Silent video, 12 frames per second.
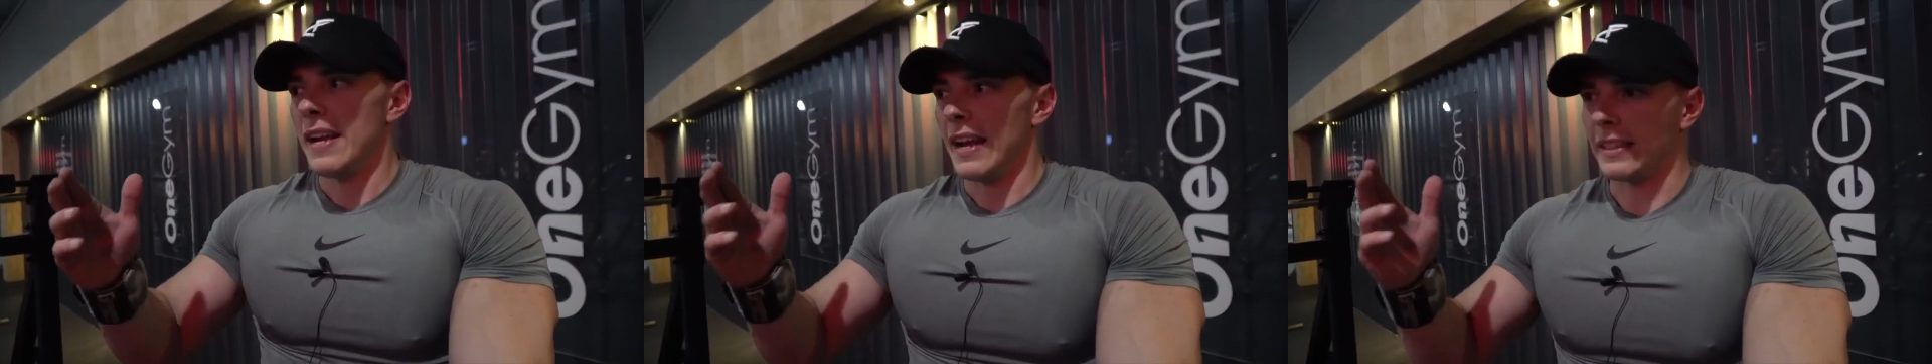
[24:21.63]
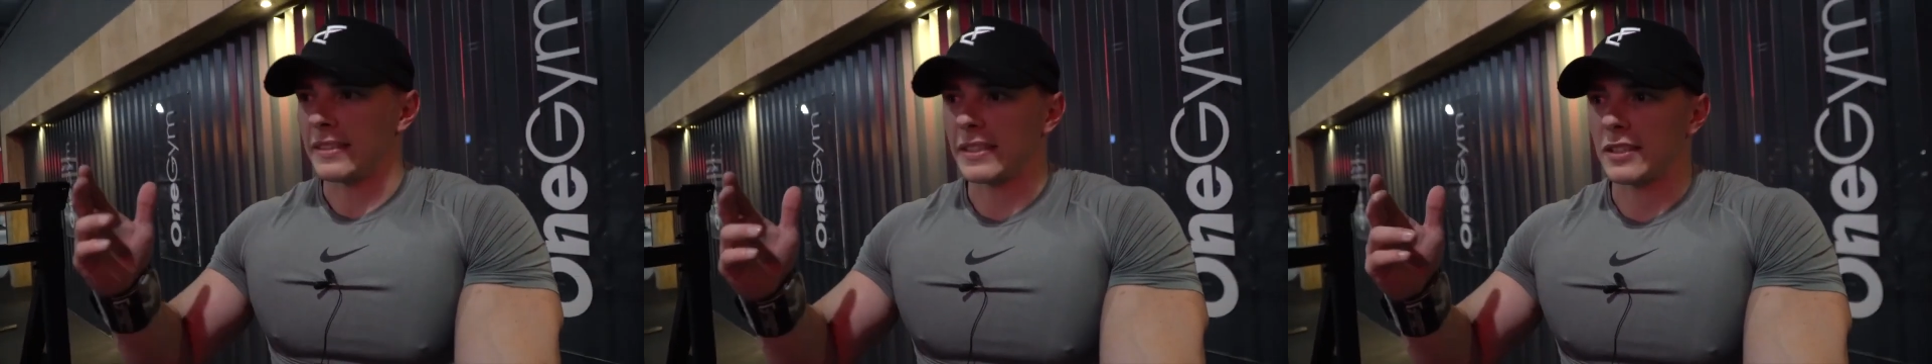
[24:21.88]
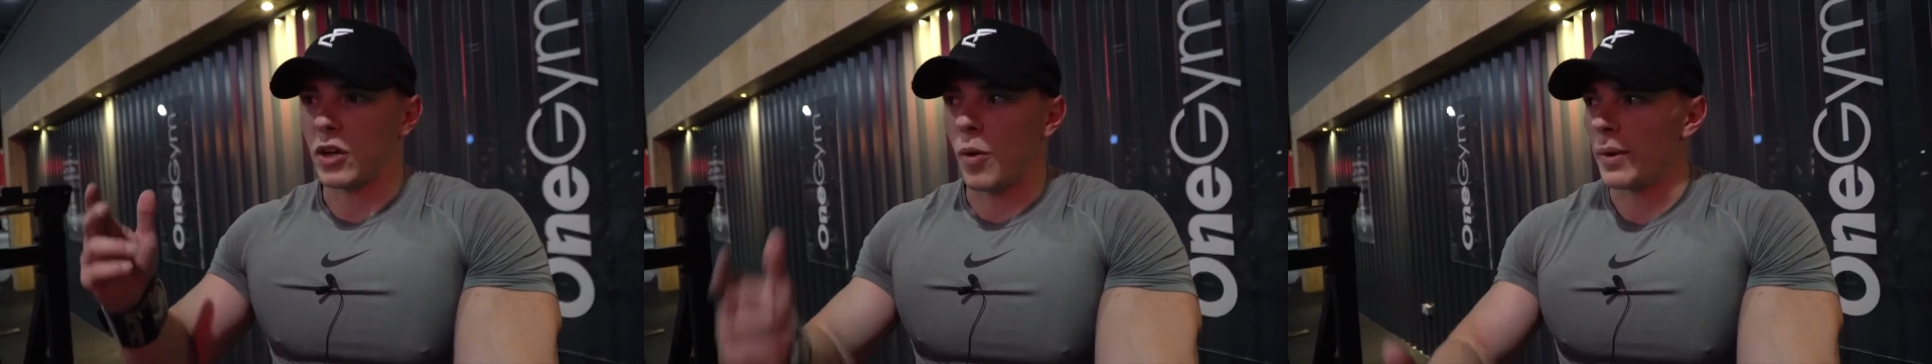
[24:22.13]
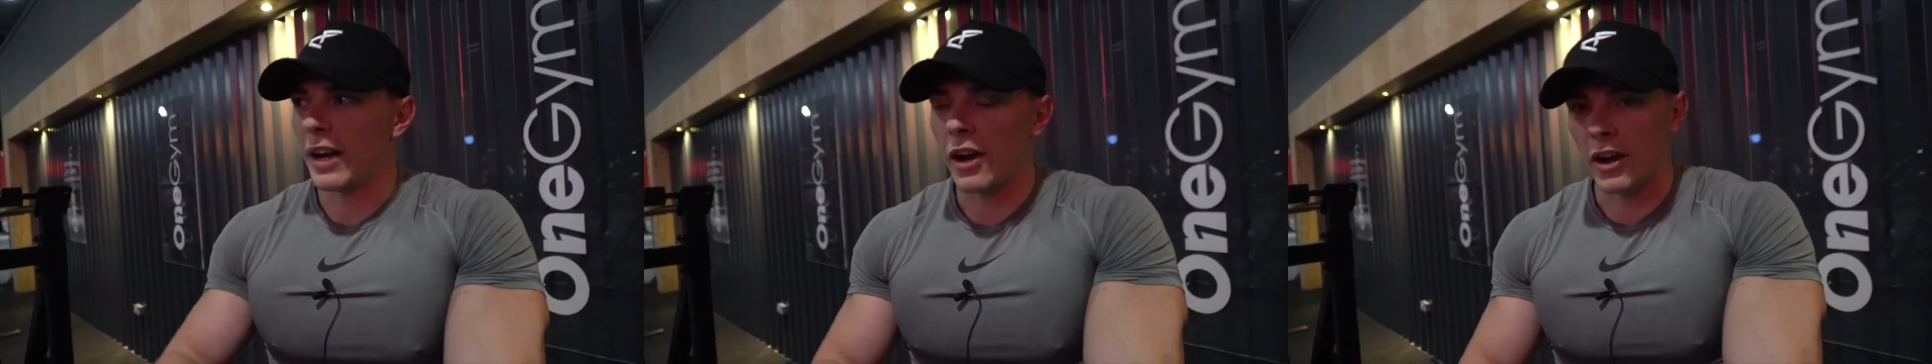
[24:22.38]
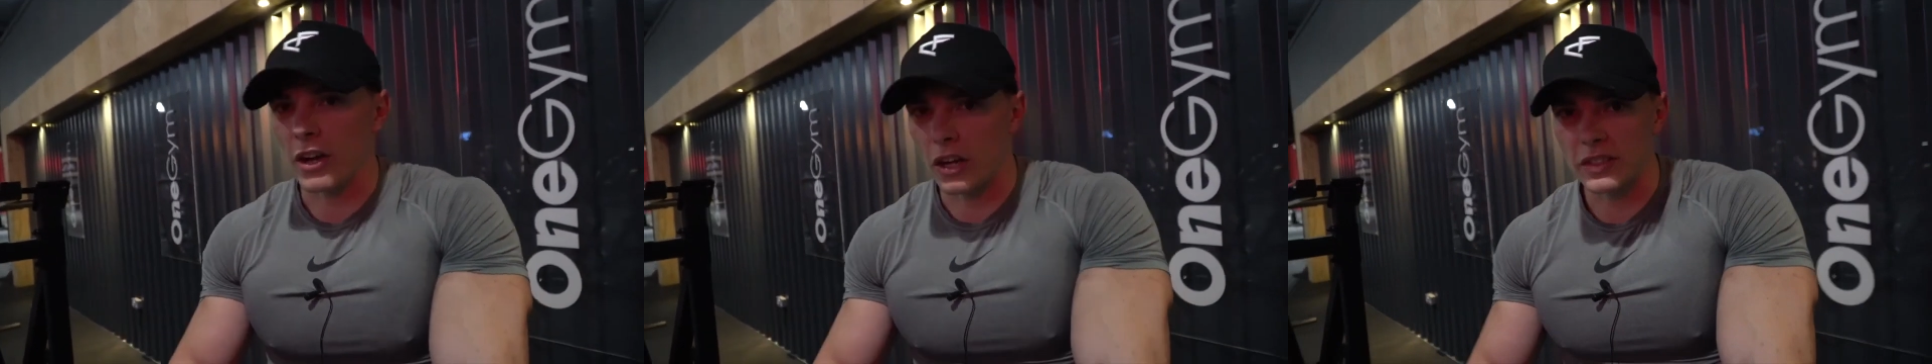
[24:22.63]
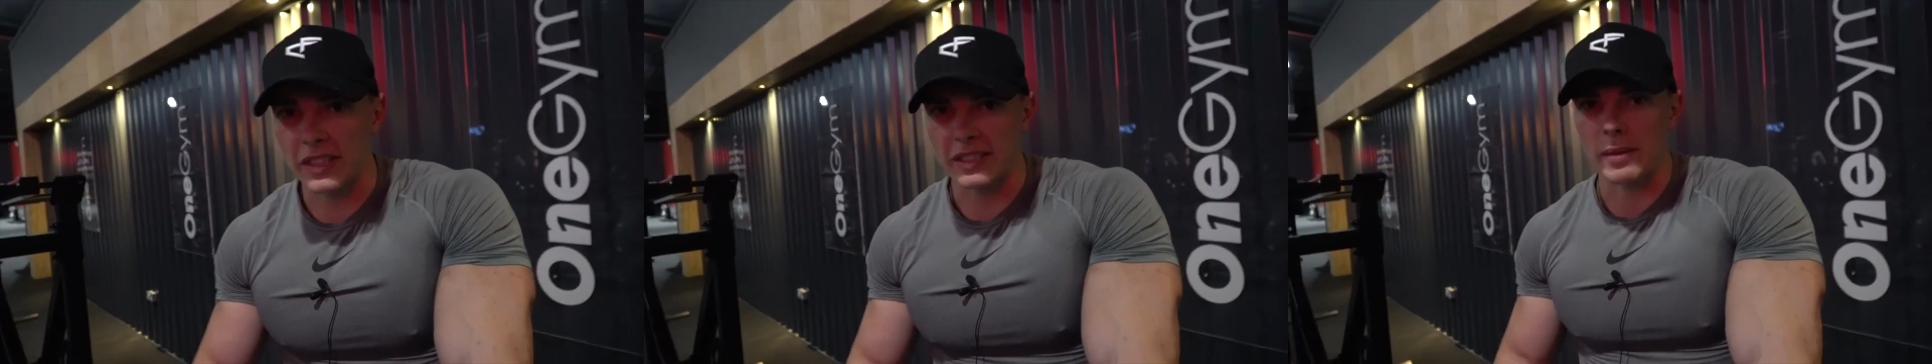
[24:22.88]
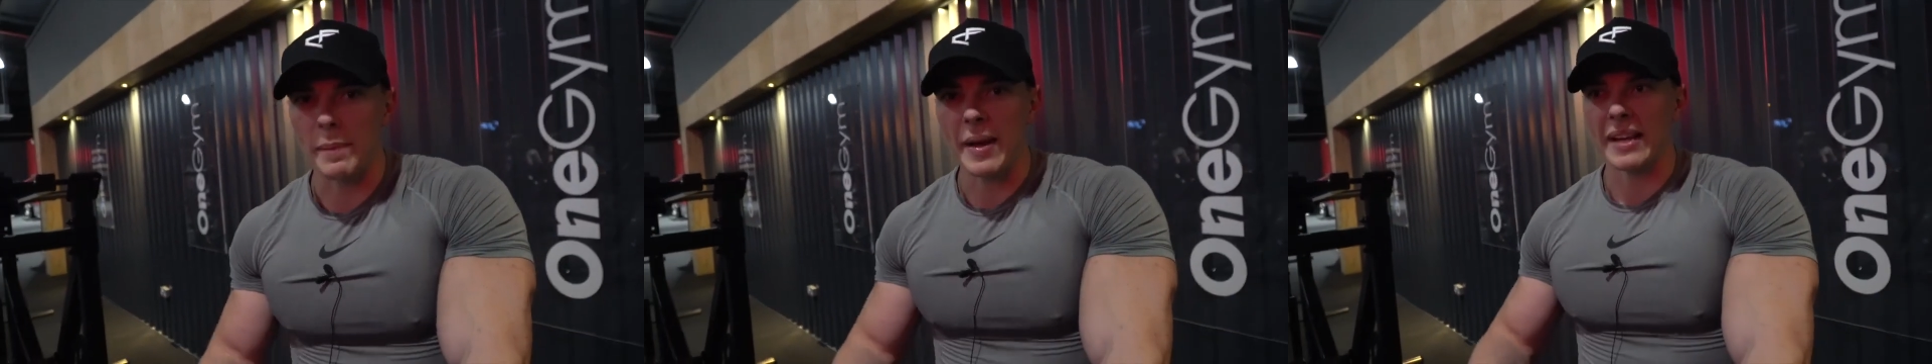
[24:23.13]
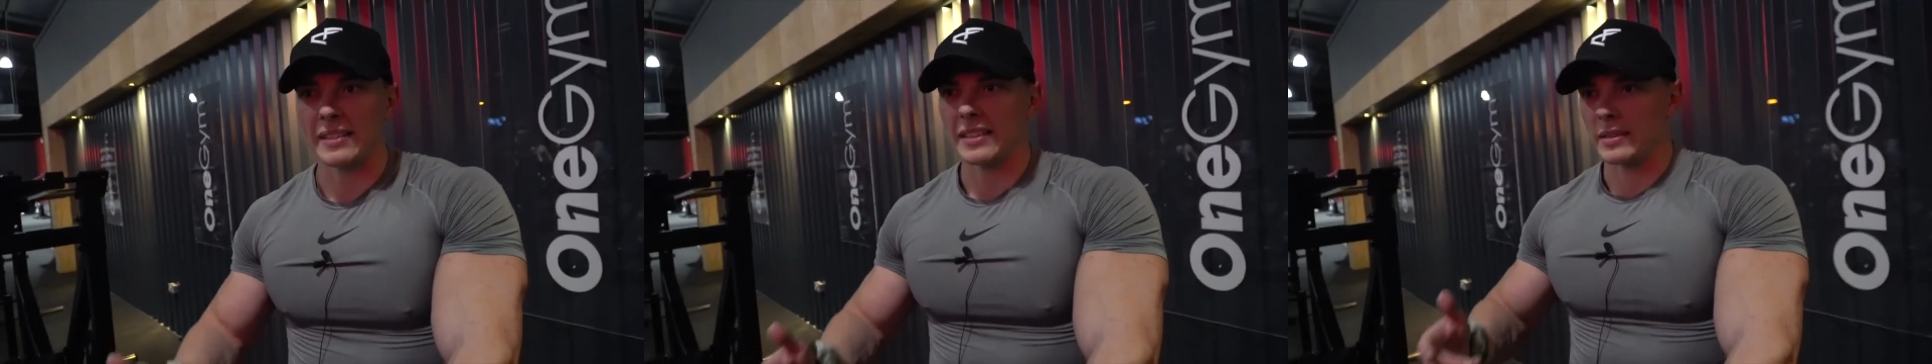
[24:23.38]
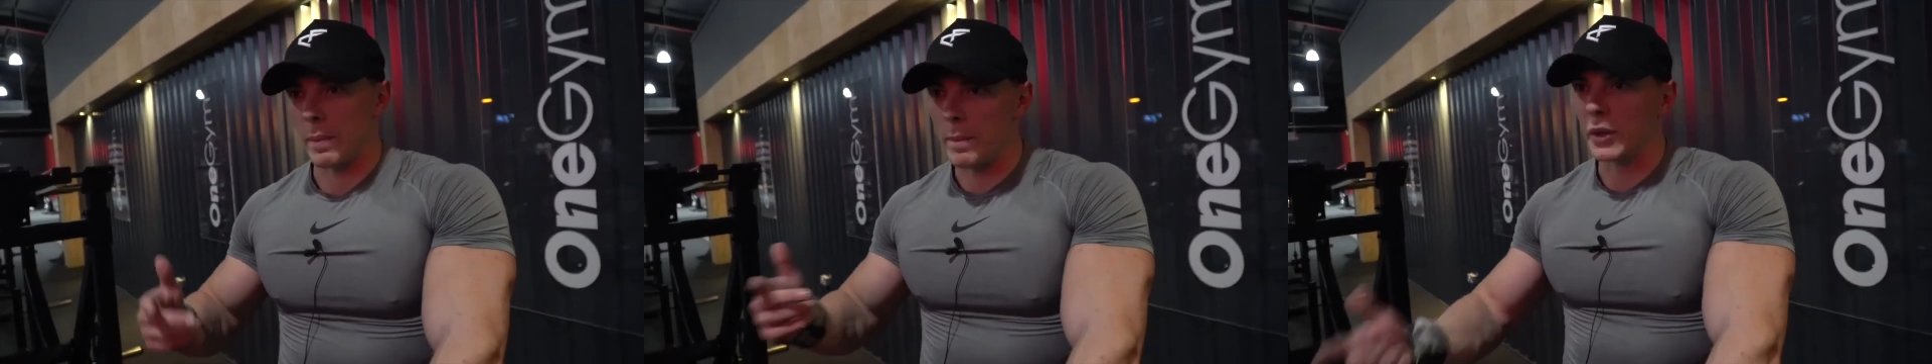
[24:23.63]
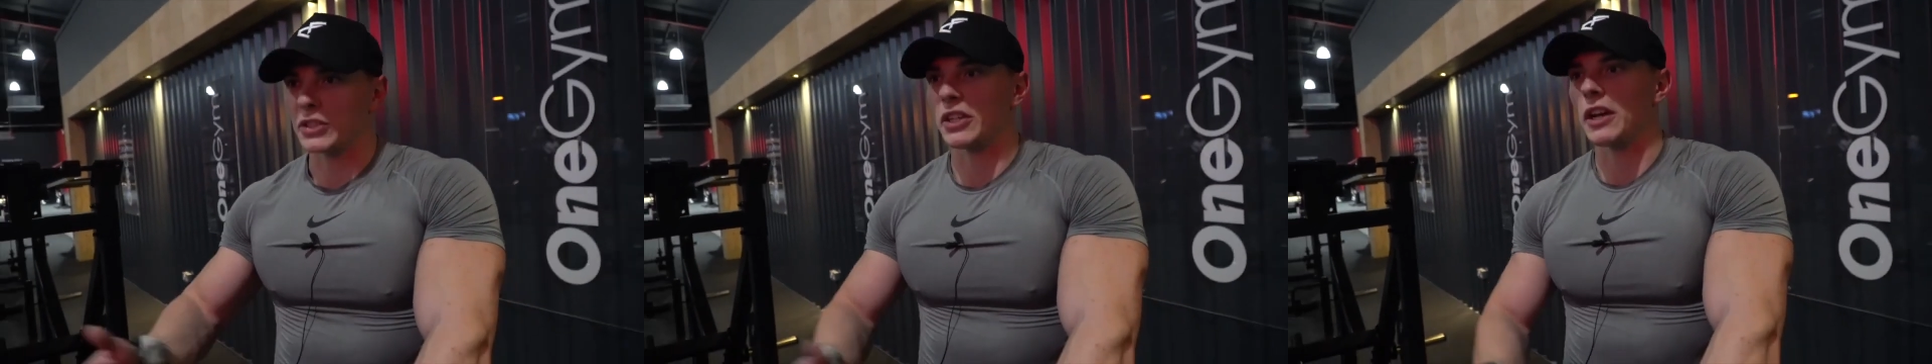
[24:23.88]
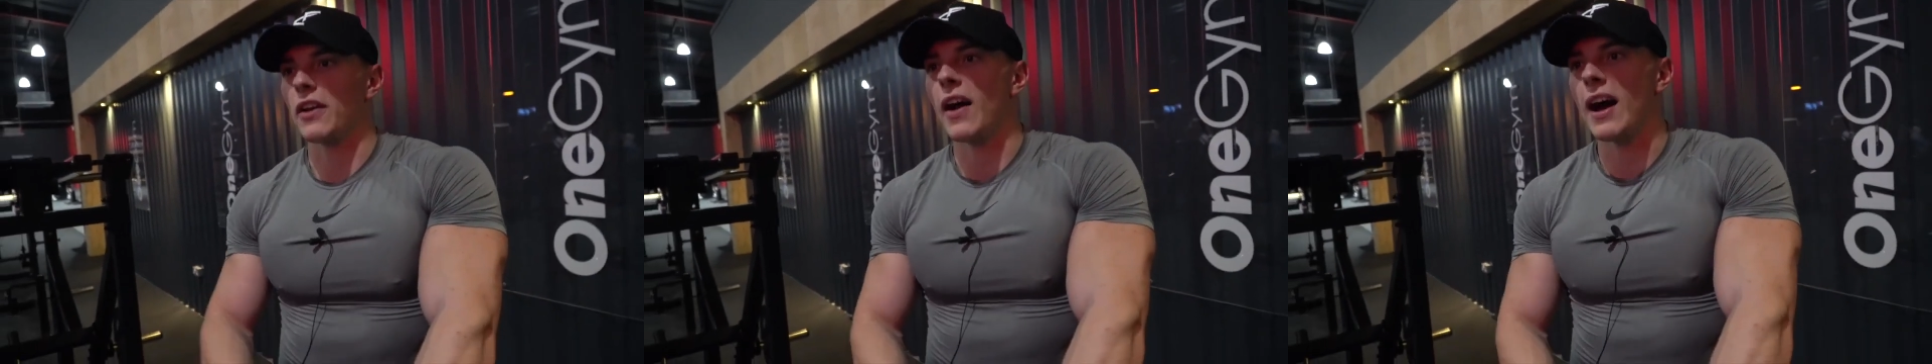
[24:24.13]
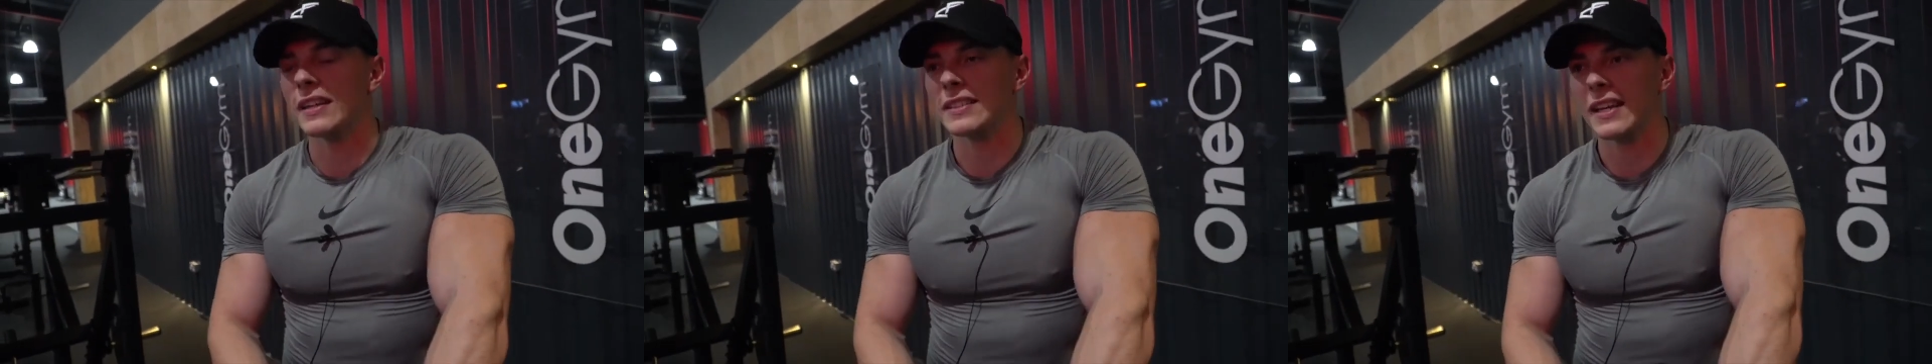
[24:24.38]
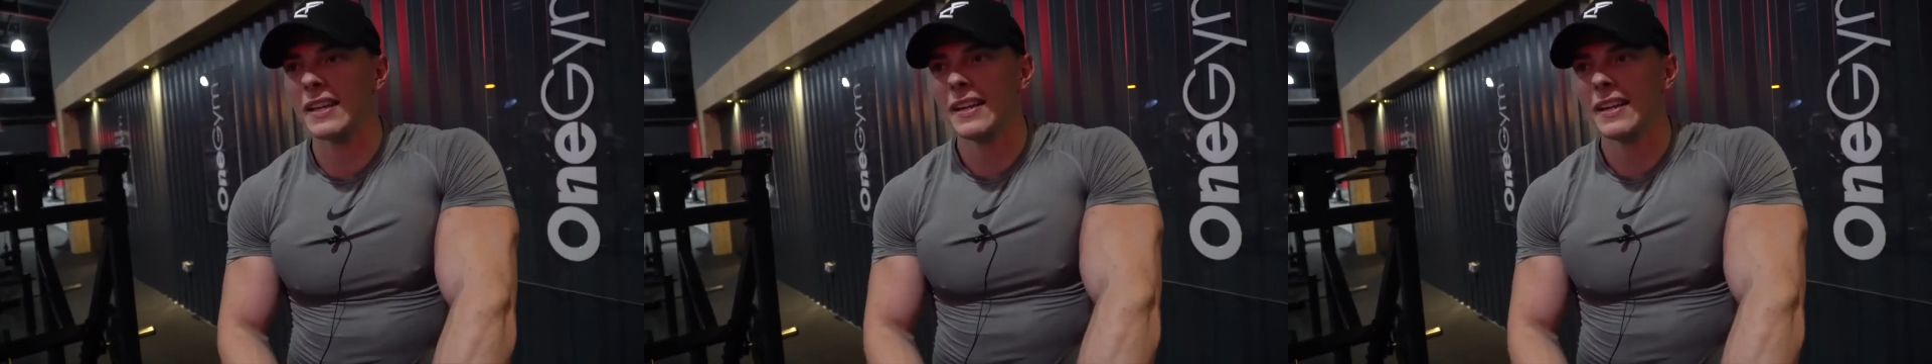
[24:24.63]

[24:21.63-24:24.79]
It's coming in on a consistent basis and busting your ass